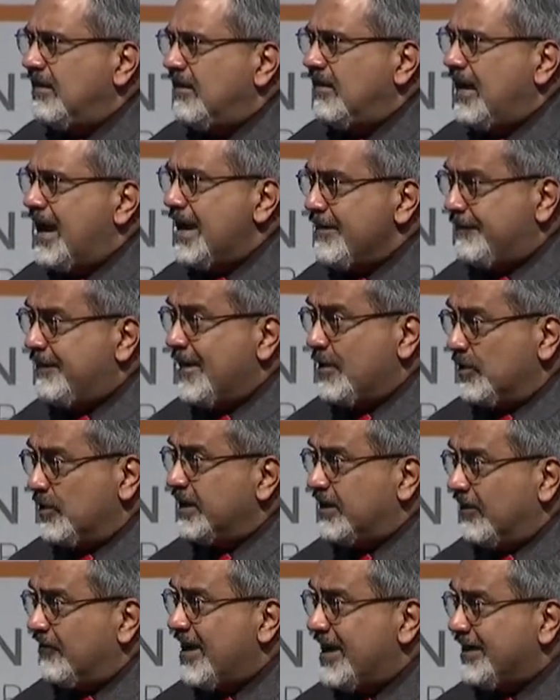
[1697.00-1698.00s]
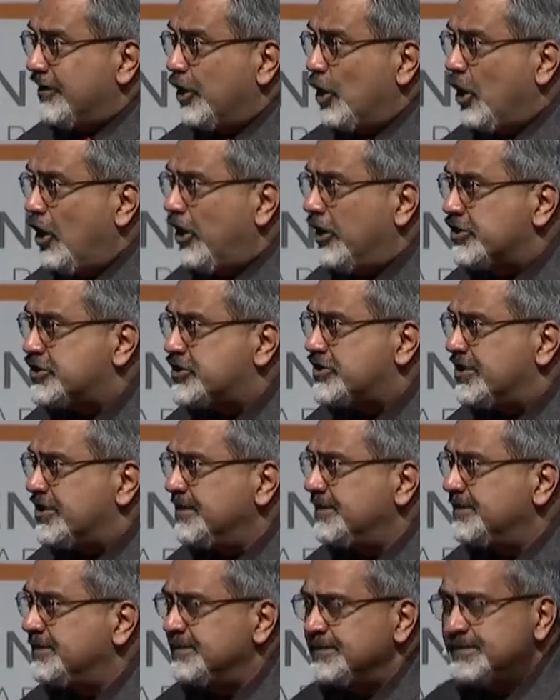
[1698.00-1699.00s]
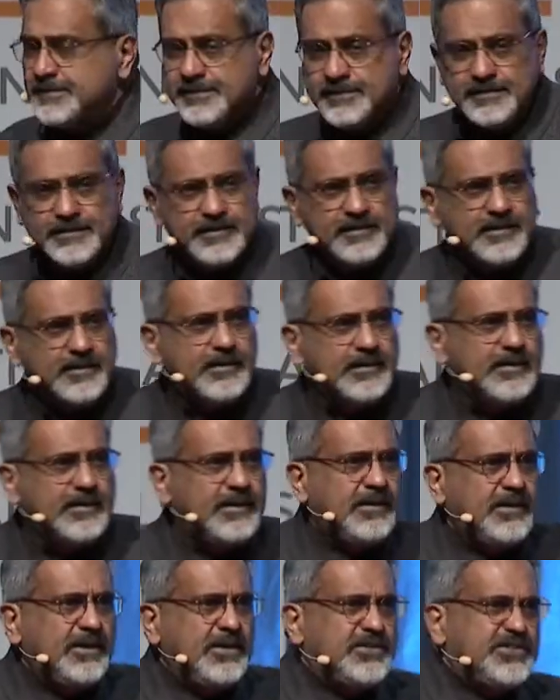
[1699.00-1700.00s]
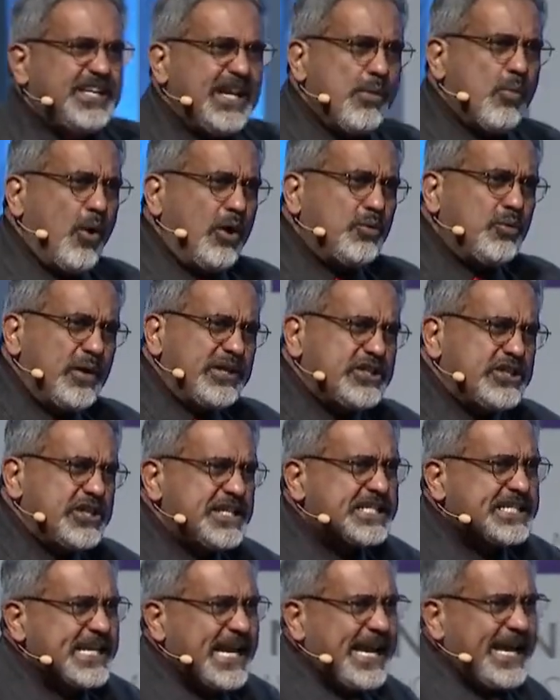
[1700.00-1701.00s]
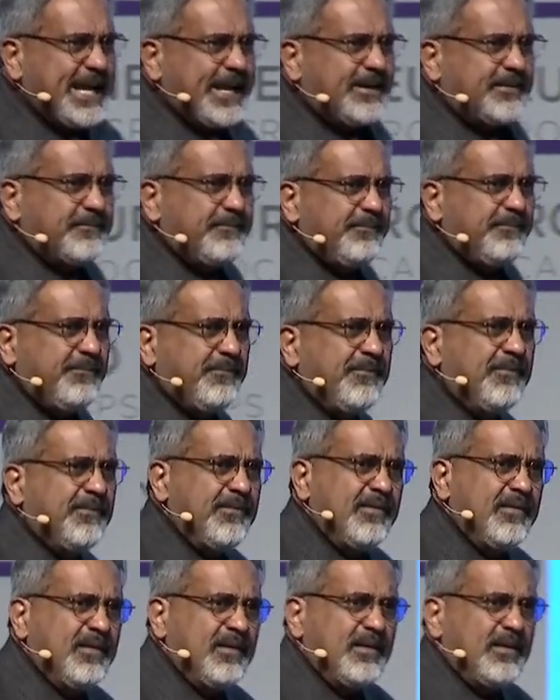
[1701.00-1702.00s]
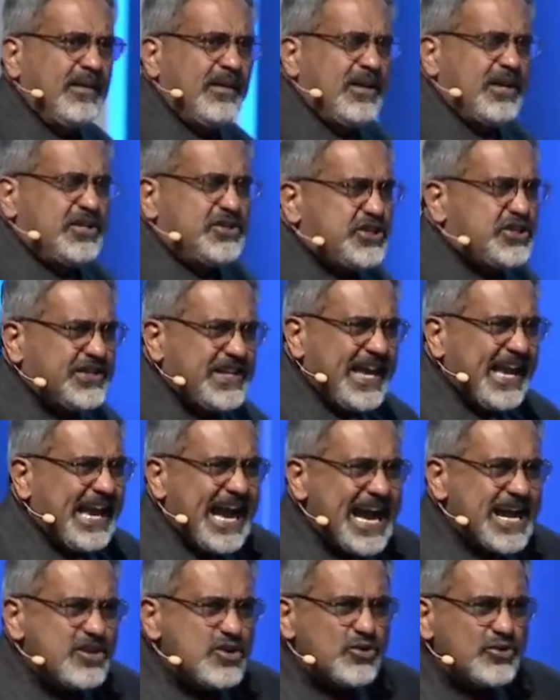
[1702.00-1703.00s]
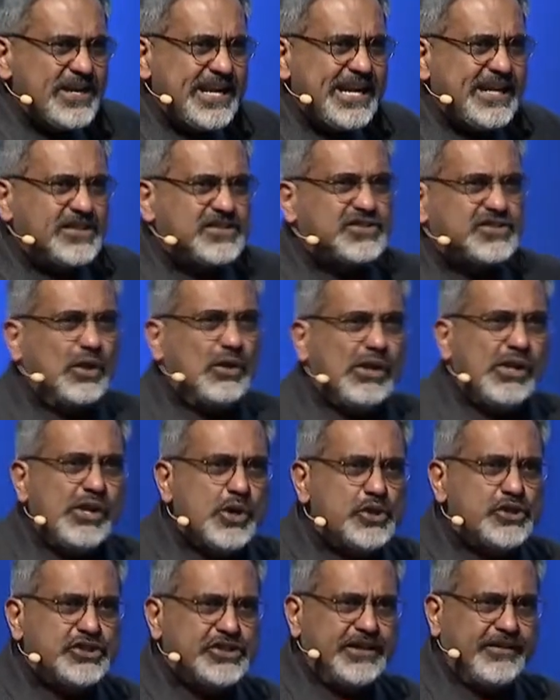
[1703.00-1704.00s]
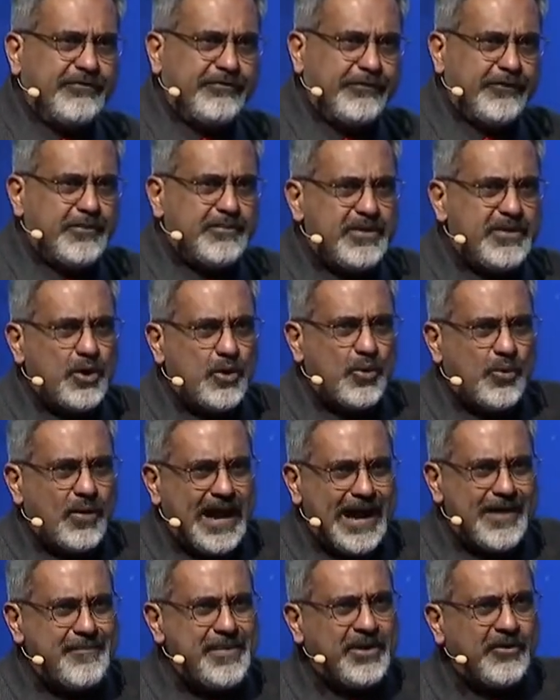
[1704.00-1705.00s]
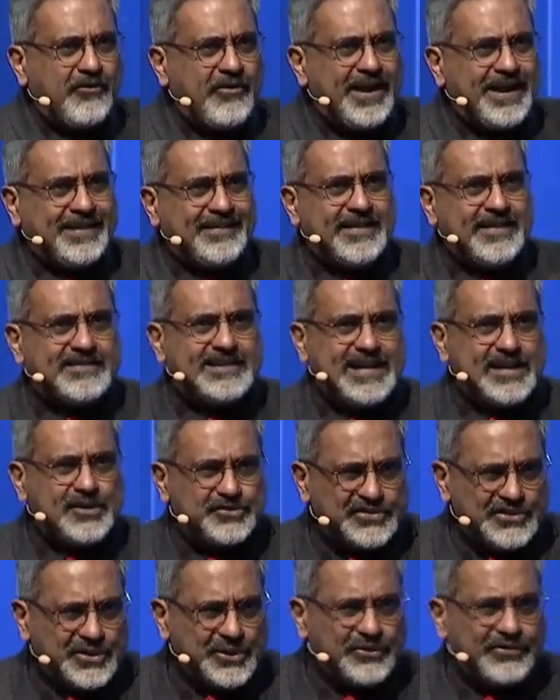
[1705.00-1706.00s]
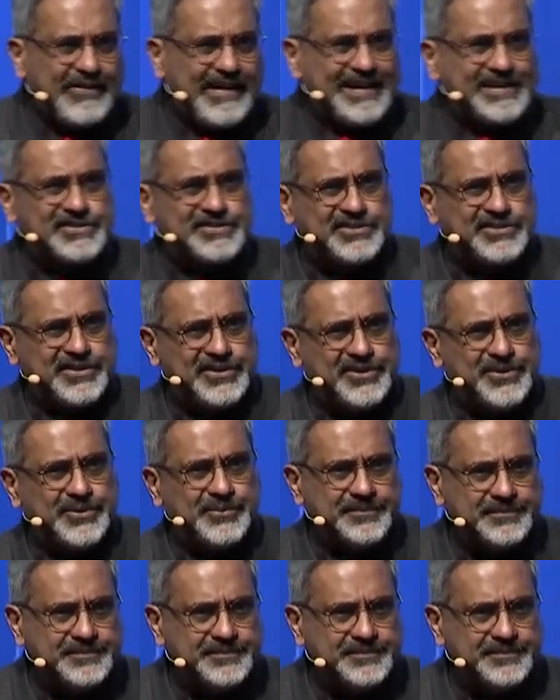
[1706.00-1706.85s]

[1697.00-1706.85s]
I found it rather harsh. See, what was she saying? She's saying, I don't need a solution from you. I've been running this house, no thanks to you.